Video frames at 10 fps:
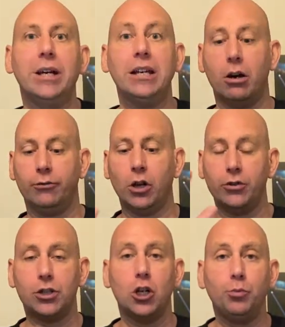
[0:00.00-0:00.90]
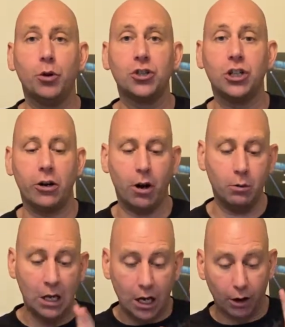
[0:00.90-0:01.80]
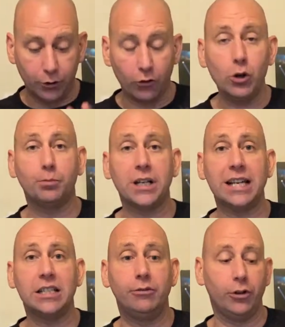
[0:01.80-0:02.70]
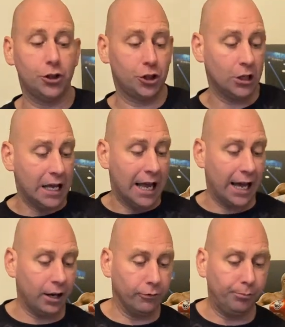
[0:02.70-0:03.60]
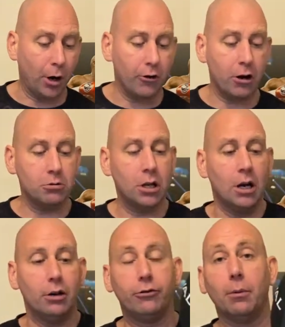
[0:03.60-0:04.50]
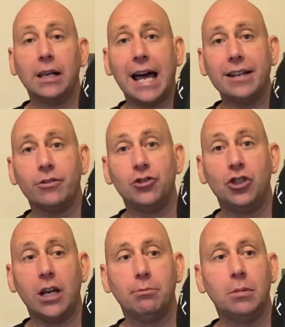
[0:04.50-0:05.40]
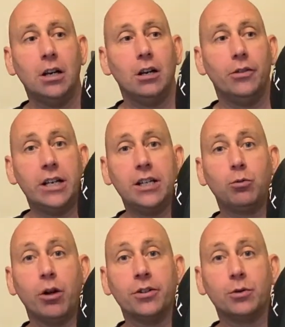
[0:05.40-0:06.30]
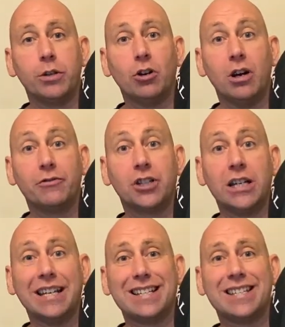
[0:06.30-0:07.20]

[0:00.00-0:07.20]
me I've got the 2.0, I've got the updated version, and I've borrowed from a lad at the gym these ones which I have seen